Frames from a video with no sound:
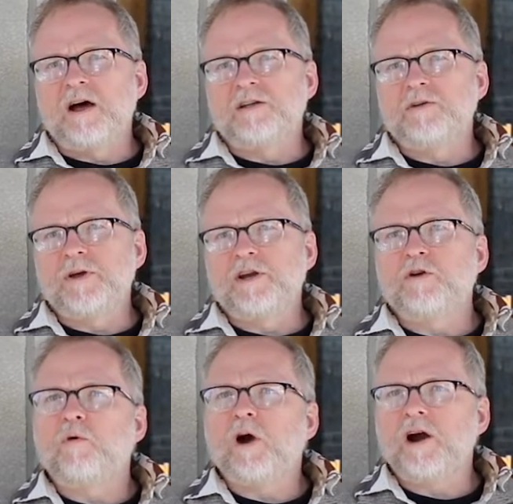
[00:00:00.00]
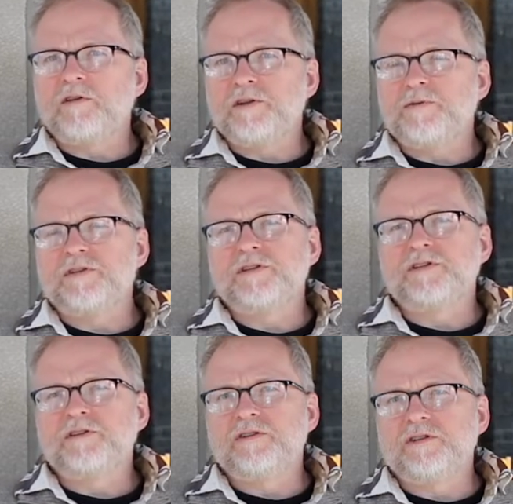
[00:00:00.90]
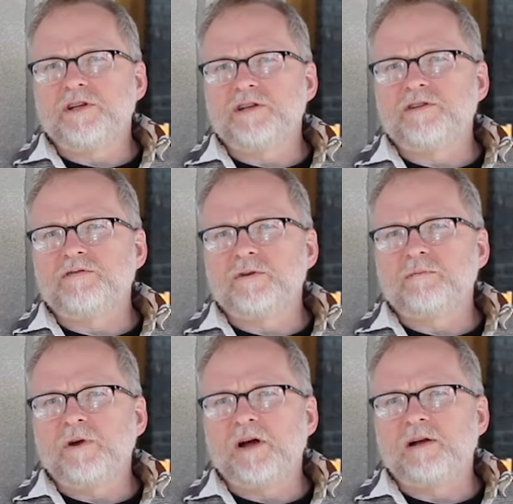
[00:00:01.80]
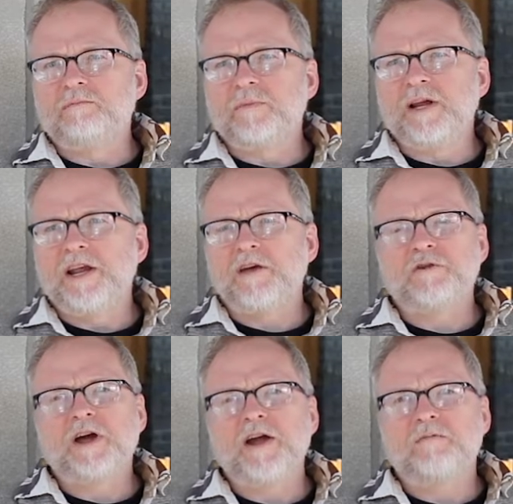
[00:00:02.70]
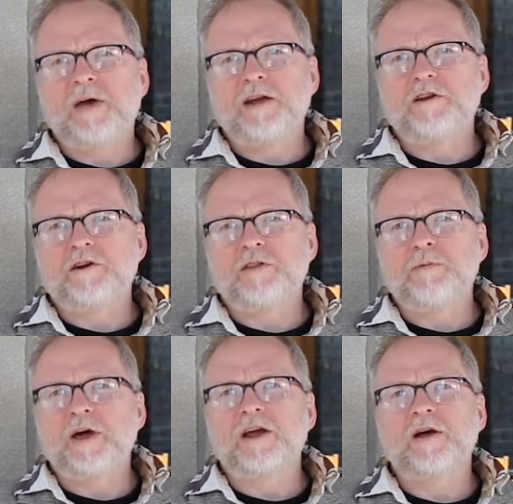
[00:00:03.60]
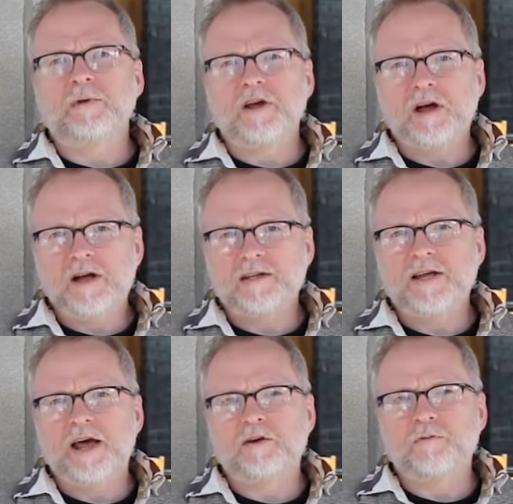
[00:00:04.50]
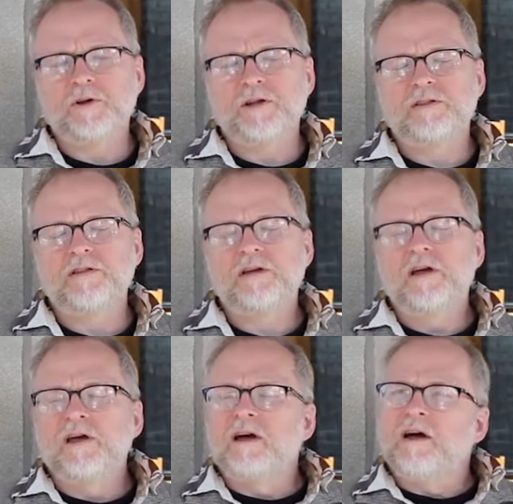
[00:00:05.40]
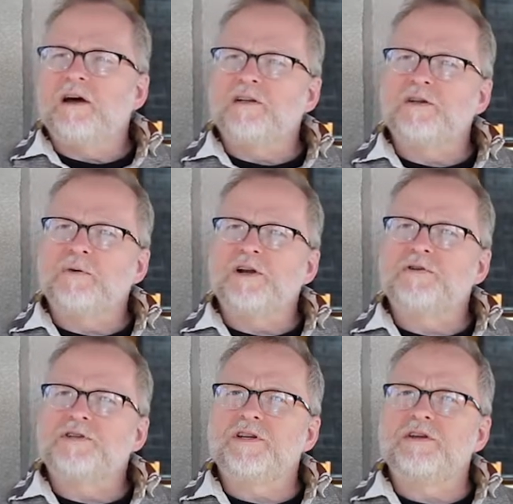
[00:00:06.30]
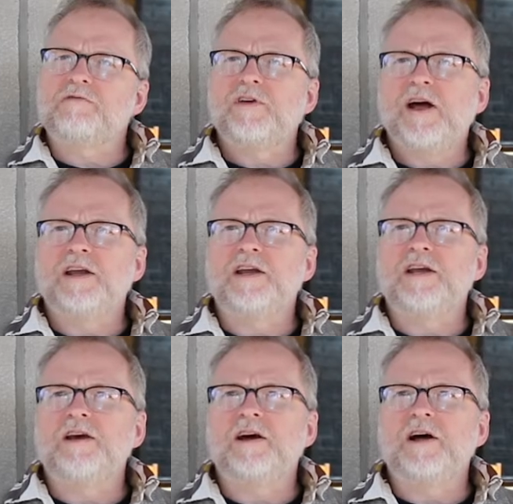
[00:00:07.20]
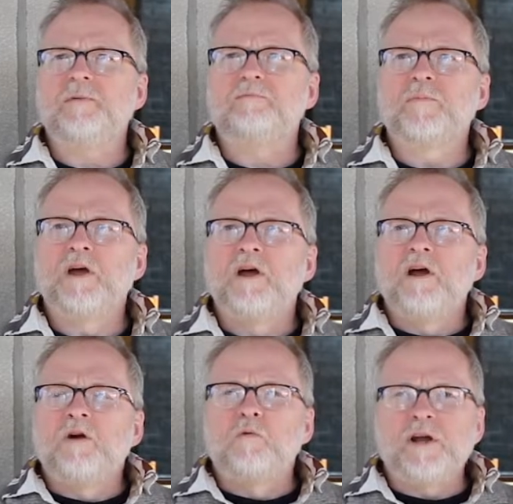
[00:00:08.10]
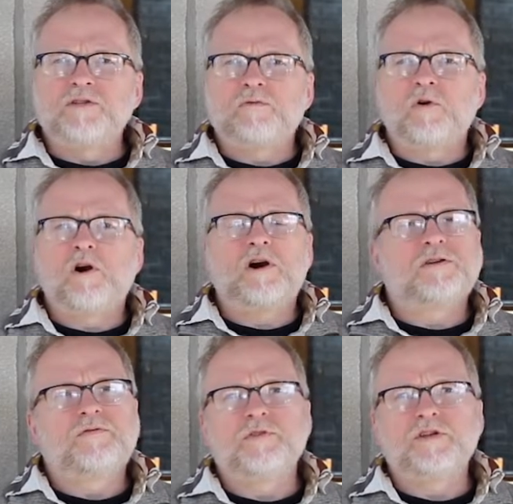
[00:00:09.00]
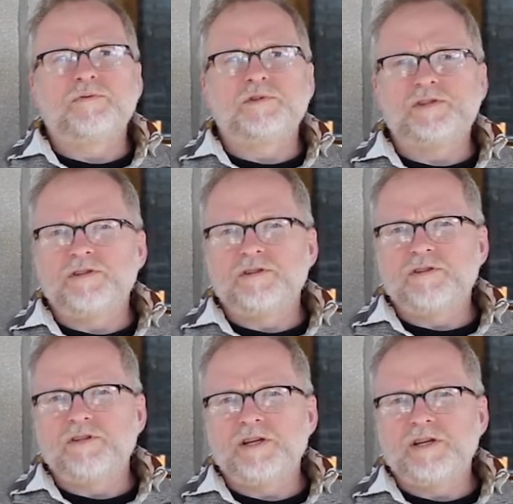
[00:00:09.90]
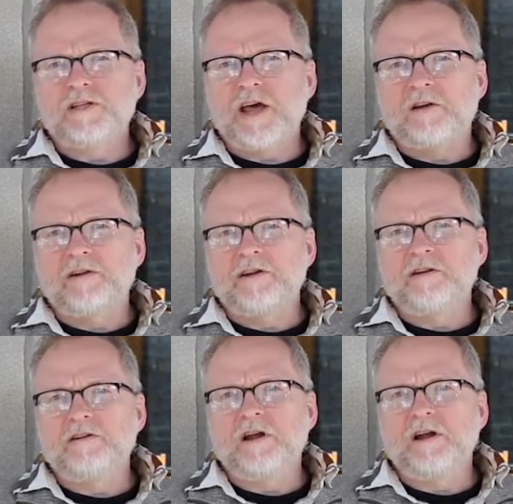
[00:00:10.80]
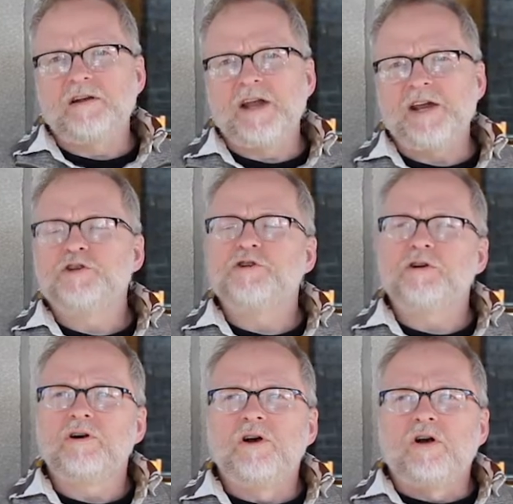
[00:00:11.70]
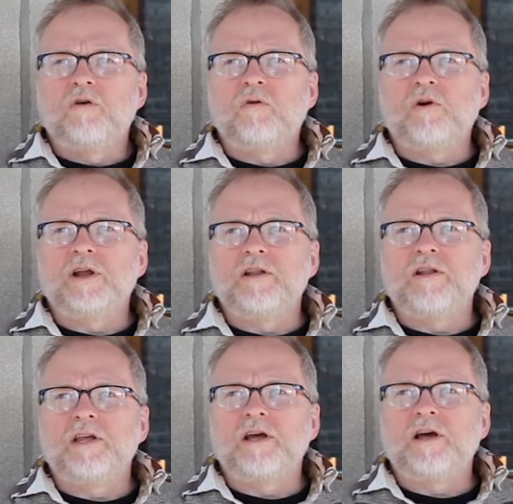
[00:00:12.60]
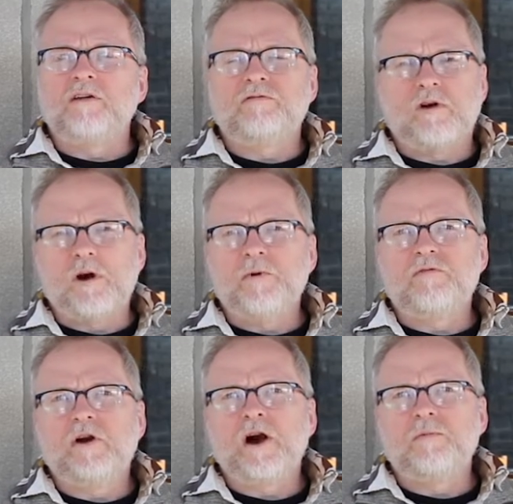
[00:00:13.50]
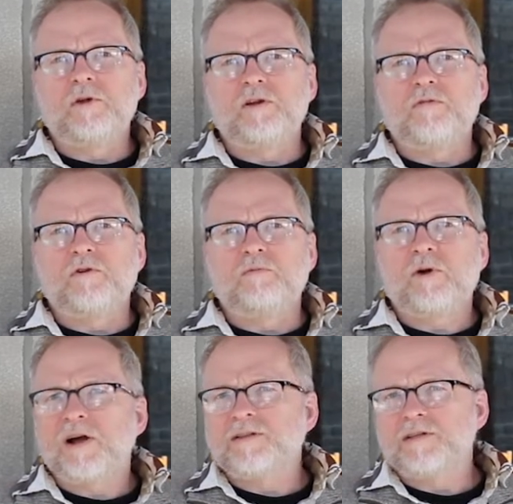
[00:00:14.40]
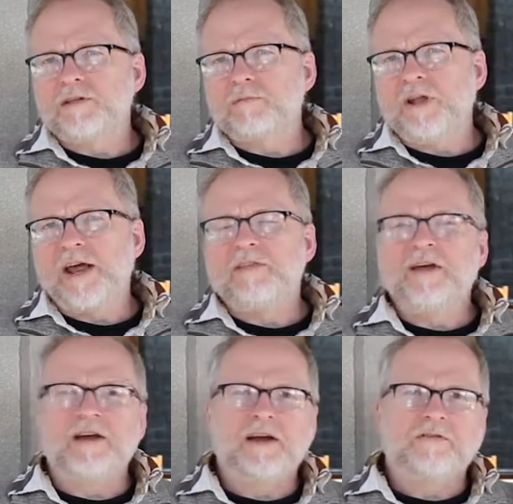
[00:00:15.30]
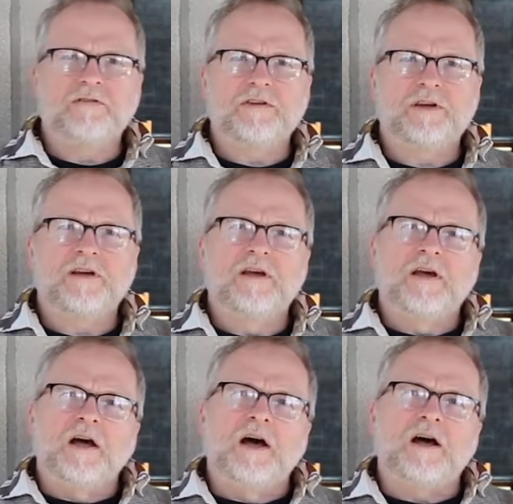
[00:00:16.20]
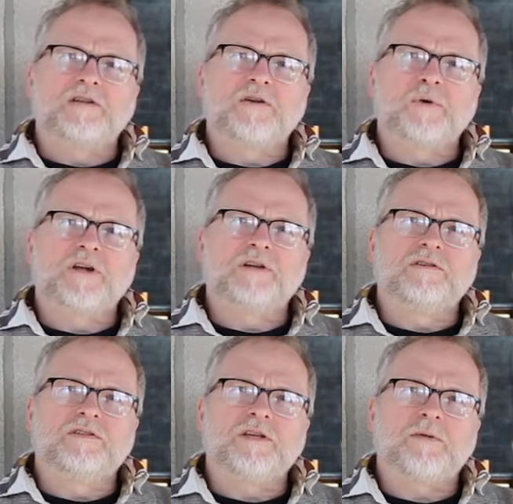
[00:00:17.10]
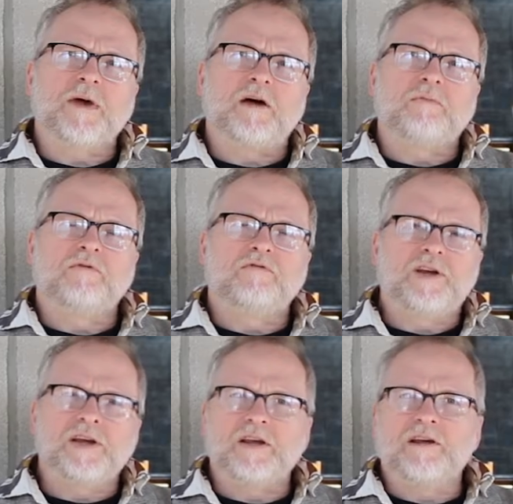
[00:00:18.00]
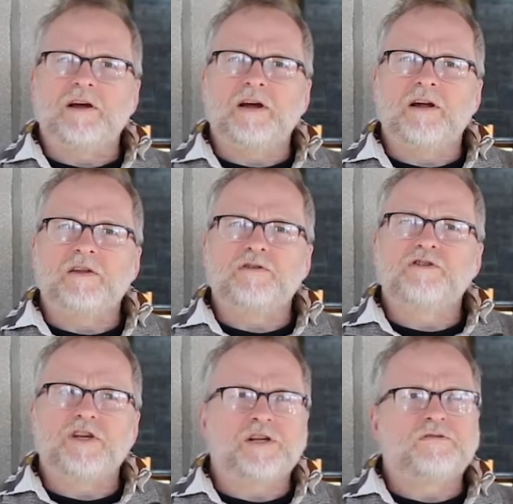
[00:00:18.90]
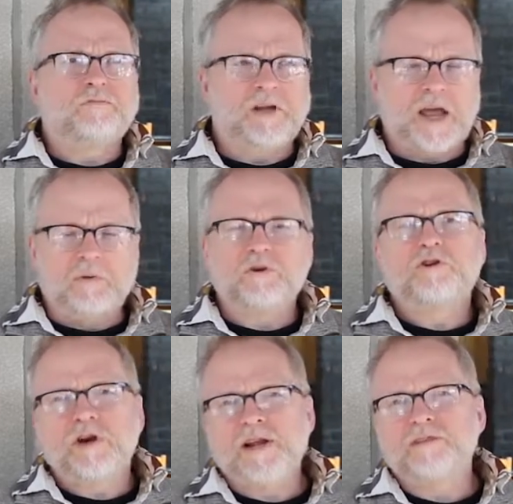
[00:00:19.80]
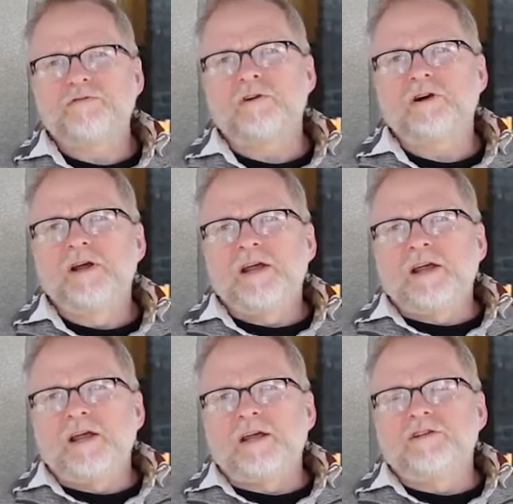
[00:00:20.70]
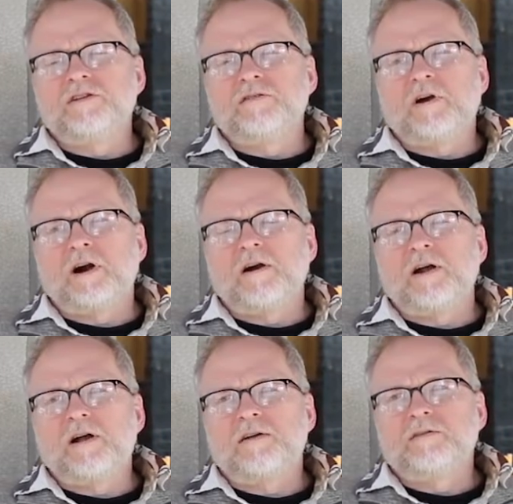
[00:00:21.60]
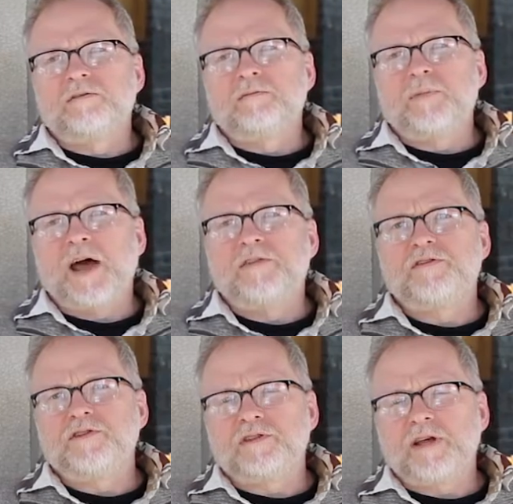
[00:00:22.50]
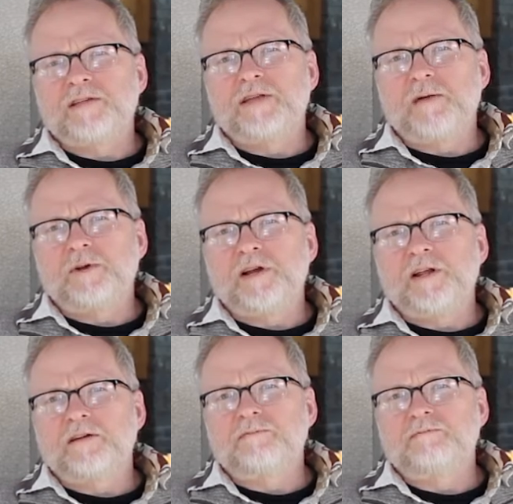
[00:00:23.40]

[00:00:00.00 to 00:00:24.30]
So we can acquire these resistance genes from any other kind of bacteria they might come in contact with. So we're interested in finding reservoirs for these resistance genes out in nature or in the farm environment or a processing plant, that kind of thing. So we can see about preventing those genes from being able to transfer into our pathogens like Salmonella.